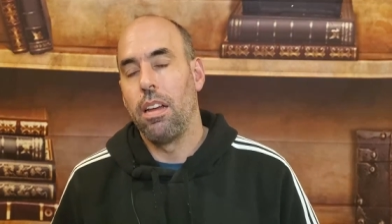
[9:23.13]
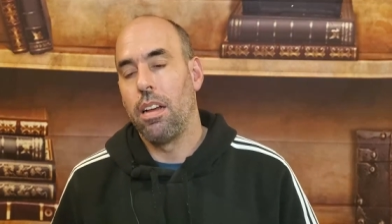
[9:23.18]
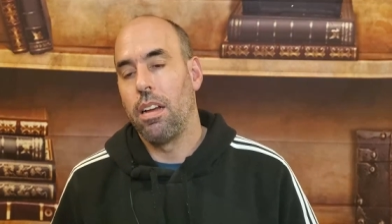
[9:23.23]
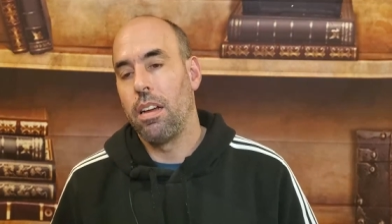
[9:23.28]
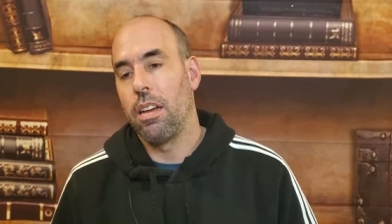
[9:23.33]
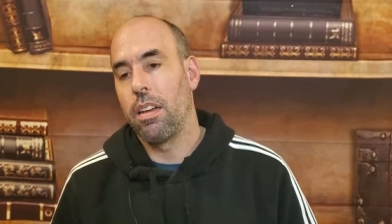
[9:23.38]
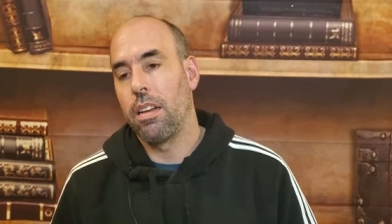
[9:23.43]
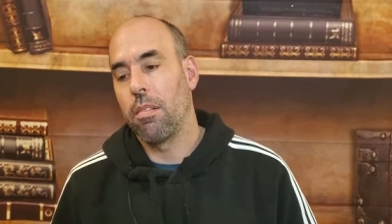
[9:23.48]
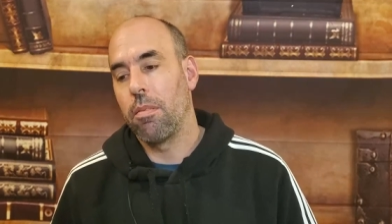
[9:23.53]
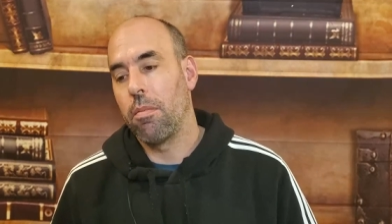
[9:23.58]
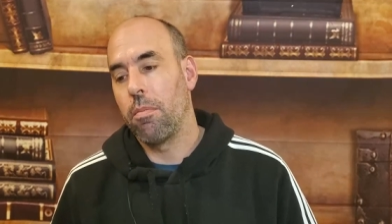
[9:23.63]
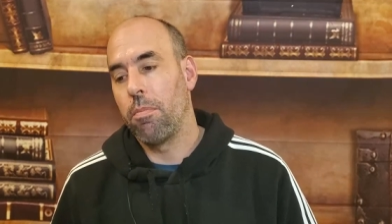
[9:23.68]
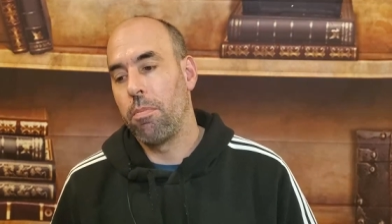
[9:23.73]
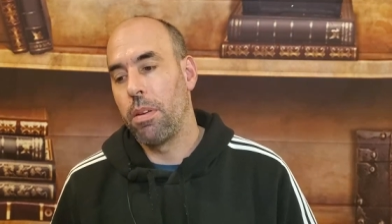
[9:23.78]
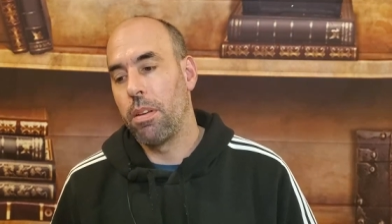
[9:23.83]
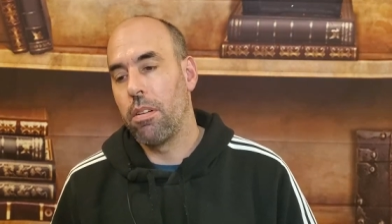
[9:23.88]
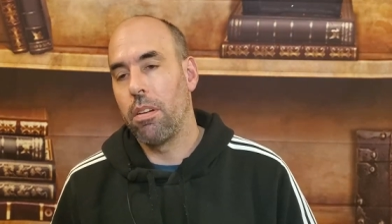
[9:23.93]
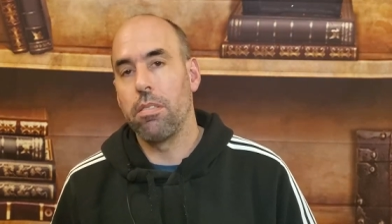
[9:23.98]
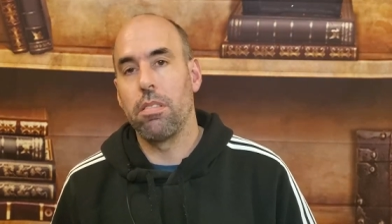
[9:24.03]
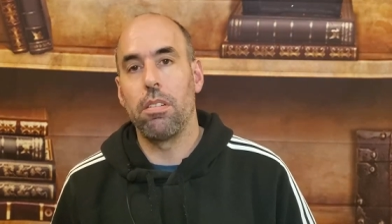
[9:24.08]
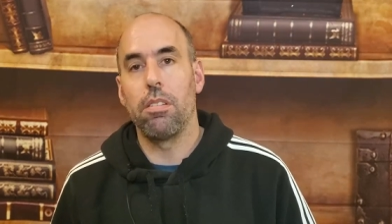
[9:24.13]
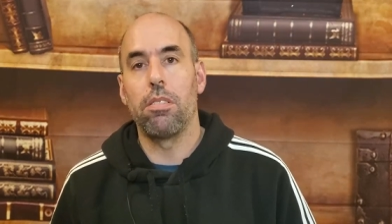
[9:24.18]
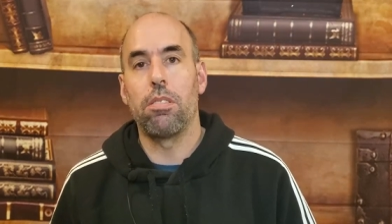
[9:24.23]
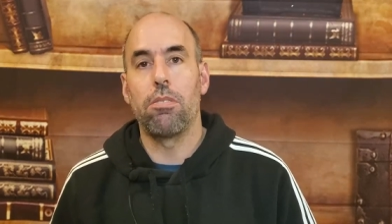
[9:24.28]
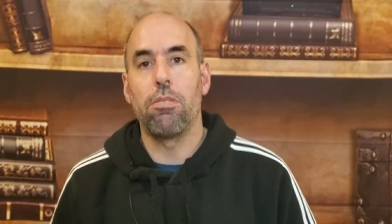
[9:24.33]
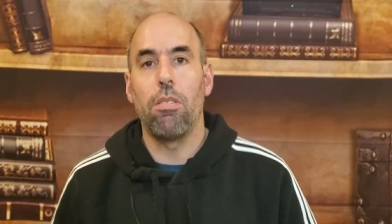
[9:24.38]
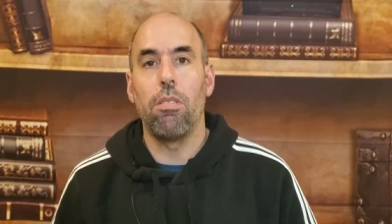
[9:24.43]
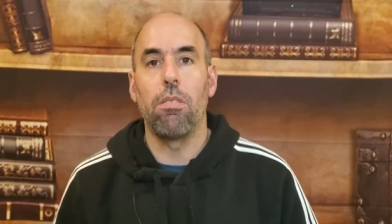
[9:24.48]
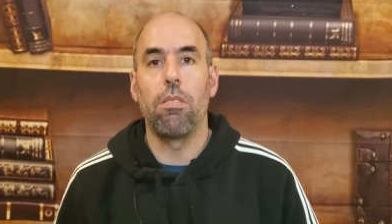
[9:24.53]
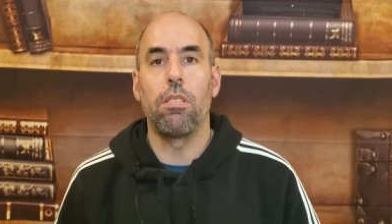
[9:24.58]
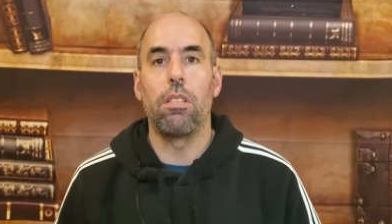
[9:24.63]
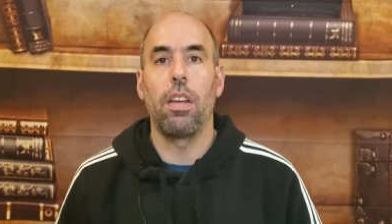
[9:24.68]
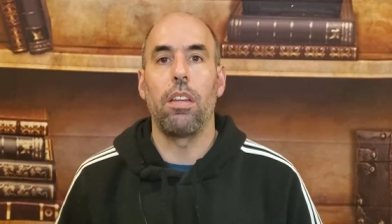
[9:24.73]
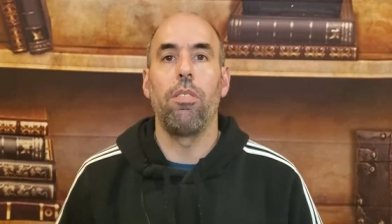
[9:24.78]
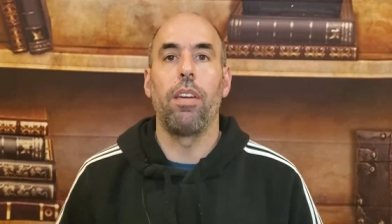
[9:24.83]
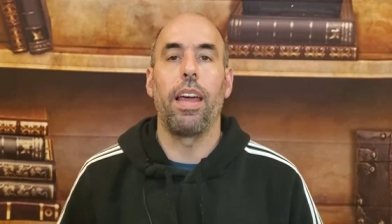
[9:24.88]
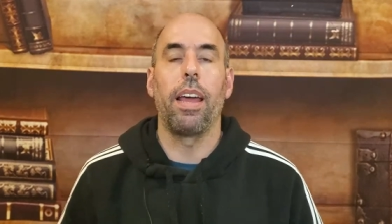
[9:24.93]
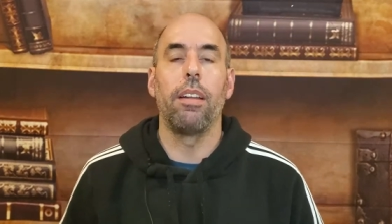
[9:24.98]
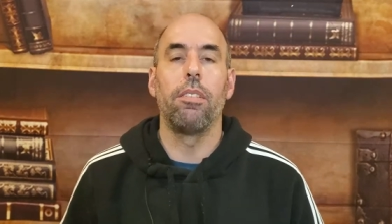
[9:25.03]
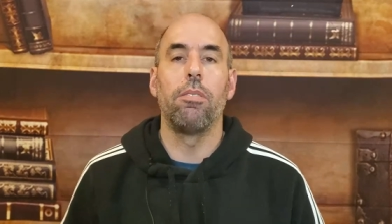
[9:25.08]
uh, because of the stroke that
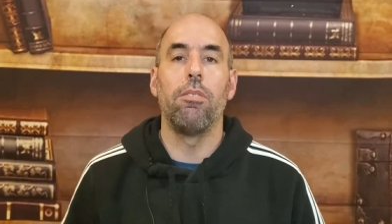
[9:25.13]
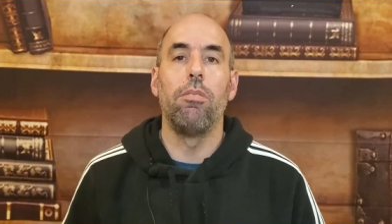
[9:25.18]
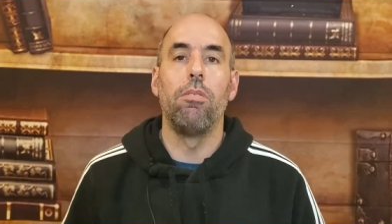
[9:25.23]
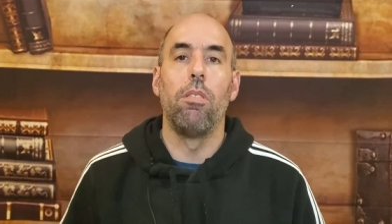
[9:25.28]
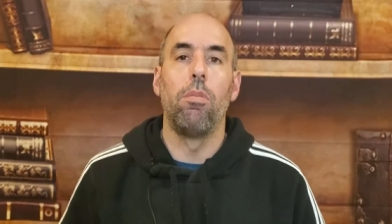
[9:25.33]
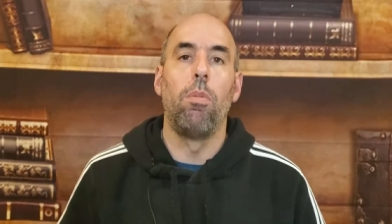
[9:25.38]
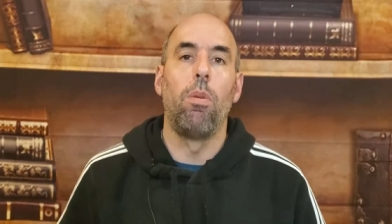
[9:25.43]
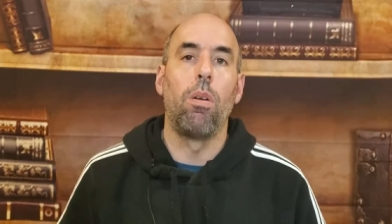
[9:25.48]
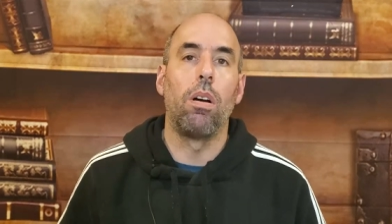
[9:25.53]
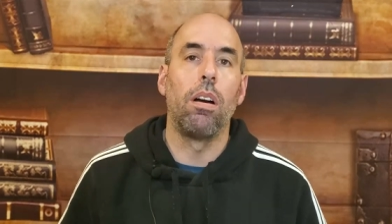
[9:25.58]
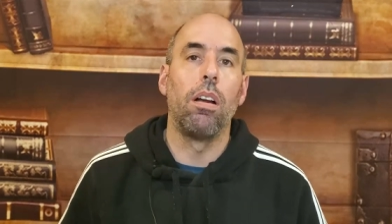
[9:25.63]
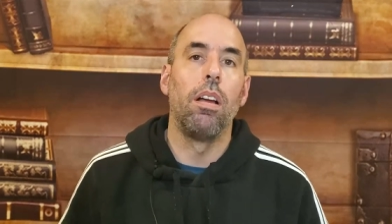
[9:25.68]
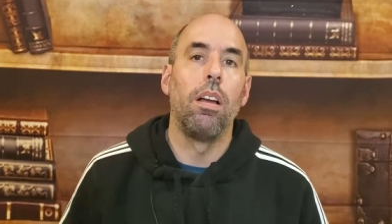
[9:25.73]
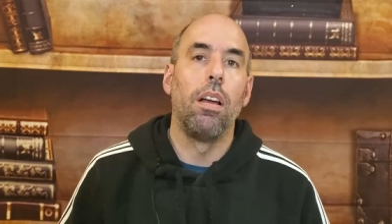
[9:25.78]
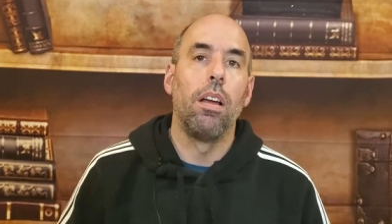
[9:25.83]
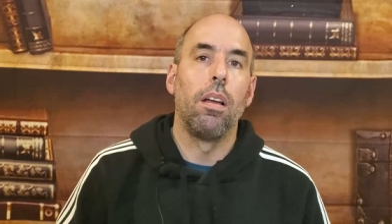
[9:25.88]
you can't do no more.